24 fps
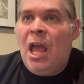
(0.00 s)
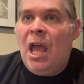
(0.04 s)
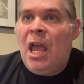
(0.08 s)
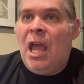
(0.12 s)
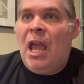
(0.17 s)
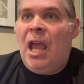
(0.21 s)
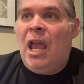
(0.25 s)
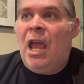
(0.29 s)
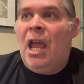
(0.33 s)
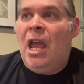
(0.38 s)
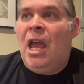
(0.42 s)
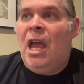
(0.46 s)

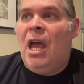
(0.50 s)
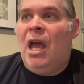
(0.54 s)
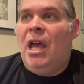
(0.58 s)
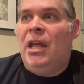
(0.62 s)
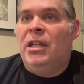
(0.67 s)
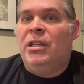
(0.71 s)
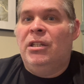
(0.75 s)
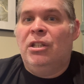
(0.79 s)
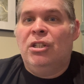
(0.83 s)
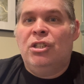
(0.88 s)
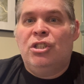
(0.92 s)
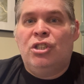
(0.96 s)

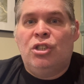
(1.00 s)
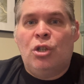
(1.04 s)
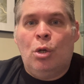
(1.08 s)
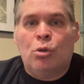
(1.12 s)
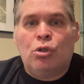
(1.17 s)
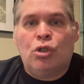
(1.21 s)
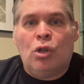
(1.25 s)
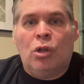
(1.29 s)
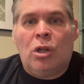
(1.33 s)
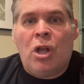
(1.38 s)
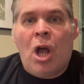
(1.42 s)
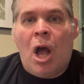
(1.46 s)
and
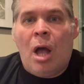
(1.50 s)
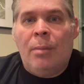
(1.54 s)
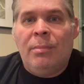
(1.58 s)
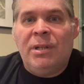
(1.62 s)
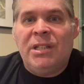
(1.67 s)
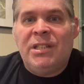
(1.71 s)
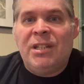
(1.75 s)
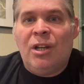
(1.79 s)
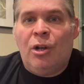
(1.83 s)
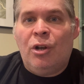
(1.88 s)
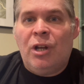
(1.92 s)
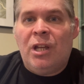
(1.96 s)
social
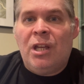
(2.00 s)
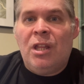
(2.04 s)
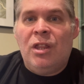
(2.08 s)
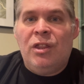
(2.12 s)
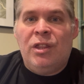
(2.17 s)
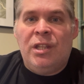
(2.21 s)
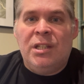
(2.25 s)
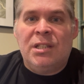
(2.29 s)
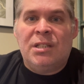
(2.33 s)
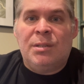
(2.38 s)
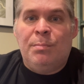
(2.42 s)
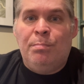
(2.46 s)
commentary
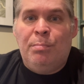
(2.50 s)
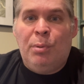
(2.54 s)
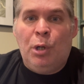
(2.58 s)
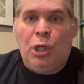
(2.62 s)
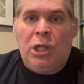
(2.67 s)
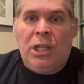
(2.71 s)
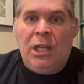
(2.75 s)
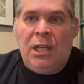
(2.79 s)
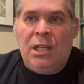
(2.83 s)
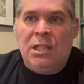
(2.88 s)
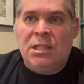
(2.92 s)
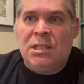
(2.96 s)
this
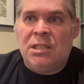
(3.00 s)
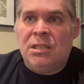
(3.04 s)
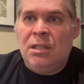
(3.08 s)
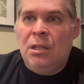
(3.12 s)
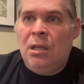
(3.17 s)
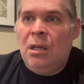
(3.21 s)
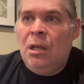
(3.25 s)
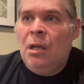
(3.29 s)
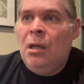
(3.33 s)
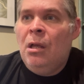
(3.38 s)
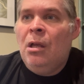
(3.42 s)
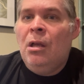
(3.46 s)
book is.
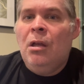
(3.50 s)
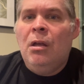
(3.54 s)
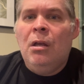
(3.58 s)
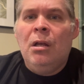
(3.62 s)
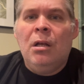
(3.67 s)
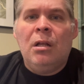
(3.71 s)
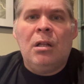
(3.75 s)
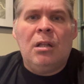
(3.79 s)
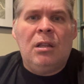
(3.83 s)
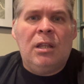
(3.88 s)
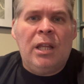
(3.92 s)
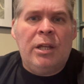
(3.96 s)

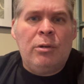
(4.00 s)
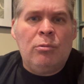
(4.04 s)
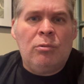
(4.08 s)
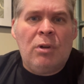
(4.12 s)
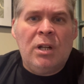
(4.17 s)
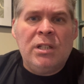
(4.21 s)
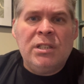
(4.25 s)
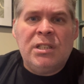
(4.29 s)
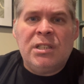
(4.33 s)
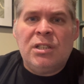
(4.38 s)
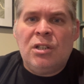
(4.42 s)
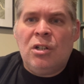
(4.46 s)
Glenn
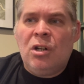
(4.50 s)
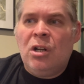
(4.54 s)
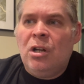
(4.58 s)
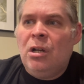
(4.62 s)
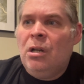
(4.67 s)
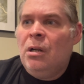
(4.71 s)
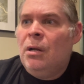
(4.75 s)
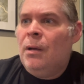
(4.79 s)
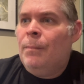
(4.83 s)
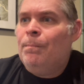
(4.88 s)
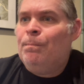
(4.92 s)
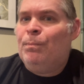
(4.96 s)

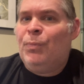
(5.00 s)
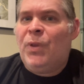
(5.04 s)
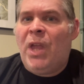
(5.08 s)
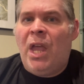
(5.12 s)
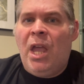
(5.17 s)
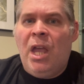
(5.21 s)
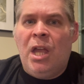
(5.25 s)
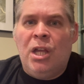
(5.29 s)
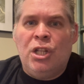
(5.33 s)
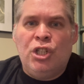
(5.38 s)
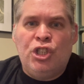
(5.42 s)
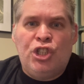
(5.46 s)
Runsiter
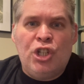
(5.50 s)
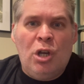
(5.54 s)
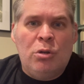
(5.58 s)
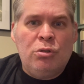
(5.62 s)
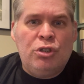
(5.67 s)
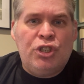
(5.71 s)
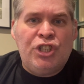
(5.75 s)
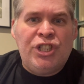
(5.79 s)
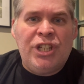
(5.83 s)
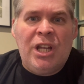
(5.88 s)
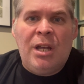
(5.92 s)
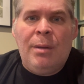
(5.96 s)
and Joe
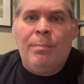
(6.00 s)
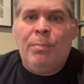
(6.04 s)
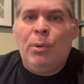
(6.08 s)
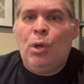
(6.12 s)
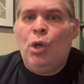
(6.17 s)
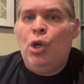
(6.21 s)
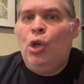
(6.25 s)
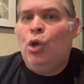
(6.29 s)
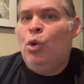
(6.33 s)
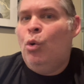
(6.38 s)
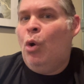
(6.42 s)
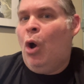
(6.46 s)

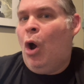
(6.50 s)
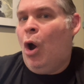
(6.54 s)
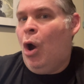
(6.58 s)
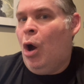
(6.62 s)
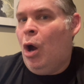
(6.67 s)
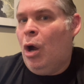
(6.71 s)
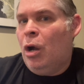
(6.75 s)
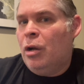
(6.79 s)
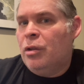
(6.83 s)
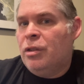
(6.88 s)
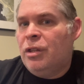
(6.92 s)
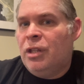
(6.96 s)
Chip, who
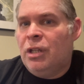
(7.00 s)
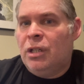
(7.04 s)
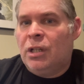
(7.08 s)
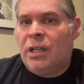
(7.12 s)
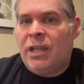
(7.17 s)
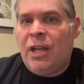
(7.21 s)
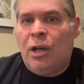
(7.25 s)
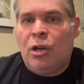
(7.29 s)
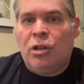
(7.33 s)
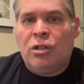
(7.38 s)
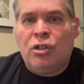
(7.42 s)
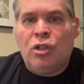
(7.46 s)
are the
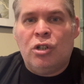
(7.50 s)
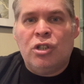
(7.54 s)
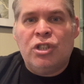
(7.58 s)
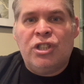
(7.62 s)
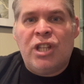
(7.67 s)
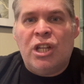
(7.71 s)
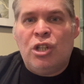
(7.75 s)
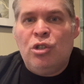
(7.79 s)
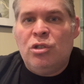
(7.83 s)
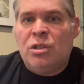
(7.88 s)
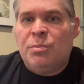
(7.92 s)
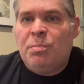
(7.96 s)
characters
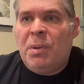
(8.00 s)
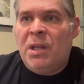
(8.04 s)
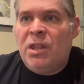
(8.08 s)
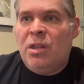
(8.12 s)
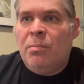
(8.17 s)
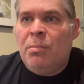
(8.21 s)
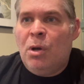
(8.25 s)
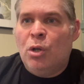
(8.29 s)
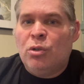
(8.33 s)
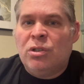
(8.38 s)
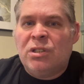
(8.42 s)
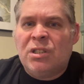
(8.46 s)
that you spend
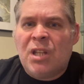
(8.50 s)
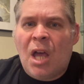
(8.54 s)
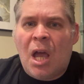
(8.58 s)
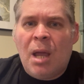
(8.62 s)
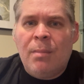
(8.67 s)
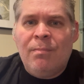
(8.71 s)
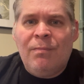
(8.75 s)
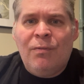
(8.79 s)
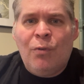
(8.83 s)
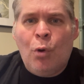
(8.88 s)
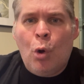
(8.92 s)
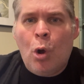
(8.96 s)
the most
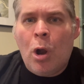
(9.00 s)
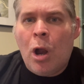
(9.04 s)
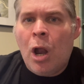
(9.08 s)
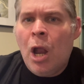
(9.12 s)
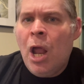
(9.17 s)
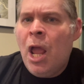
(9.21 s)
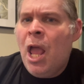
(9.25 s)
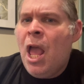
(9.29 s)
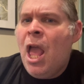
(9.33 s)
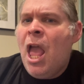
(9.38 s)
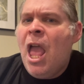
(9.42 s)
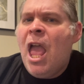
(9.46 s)
time for,
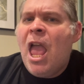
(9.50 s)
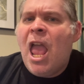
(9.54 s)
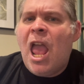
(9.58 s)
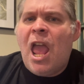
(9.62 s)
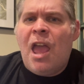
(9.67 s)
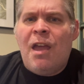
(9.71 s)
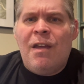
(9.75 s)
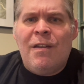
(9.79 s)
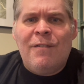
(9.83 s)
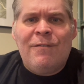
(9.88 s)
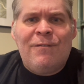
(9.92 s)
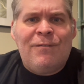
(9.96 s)

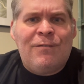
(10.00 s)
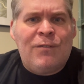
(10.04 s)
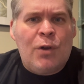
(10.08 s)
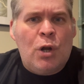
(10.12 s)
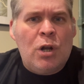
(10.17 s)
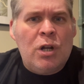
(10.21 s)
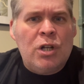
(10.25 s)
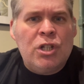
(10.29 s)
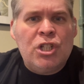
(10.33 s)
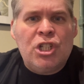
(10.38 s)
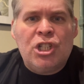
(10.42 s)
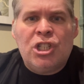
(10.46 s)
at
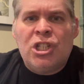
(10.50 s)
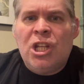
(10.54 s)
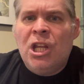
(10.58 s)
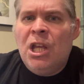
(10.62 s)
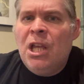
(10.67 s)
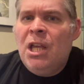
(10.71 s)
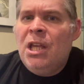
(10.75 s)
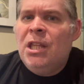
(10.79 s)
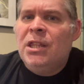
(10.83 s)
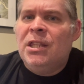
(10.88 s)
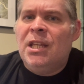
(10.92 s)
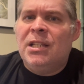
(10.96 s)
first
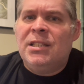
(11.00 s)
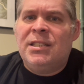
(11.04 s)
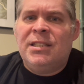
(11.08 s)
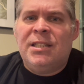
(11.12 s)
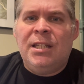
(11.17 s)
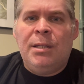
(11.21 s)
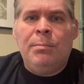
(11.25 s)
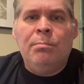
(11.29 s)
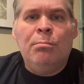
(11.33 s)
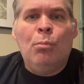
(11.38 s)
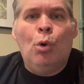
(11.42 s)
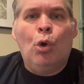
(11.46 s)
they
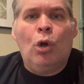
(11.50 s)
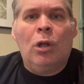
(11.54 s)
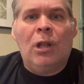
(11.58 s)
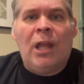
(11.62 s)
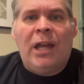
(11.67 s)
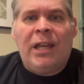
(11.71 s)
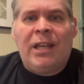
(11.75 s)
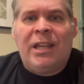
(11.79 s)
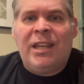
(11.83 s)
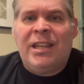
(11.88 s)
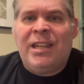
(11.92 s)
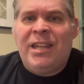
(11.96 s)
seem more
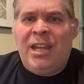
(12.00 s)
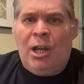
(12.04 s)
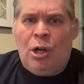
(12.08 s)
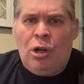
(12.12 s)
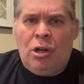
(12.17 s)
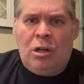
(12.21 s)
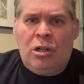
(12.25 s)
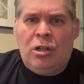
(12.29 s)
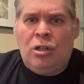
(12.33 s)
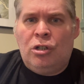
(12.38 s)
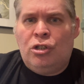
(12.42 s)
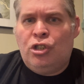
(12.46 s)
like
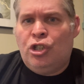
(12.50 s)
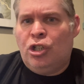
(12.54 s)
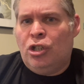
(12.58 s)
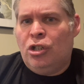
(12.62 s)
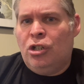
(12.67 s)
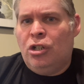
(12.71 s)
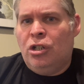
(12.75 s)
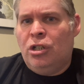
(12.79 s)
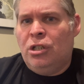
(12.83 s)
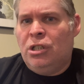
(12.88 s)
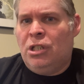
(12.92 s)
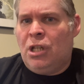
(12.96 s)

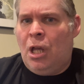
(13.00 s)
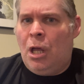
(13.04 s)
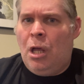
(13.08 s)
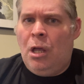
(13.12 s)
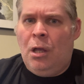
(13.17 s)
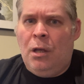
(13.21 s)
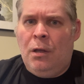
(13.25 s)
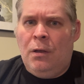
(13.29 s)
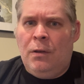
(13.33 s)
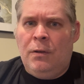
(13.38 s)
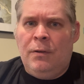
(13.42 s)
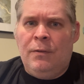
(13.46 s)
caricatures
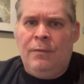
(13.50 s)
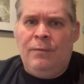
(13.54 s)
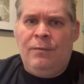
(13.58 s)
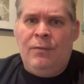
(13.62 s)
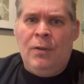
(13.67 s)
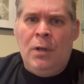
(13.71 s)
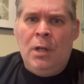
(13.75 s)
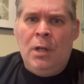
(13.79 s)
of